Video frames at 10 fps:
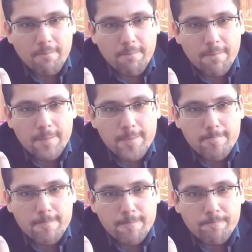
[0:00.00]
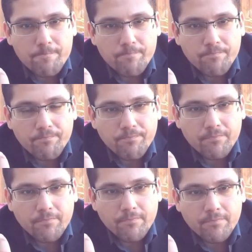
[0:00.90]

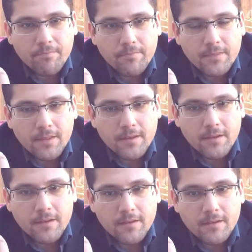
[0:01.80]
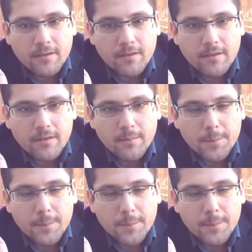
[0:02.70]
[no speech]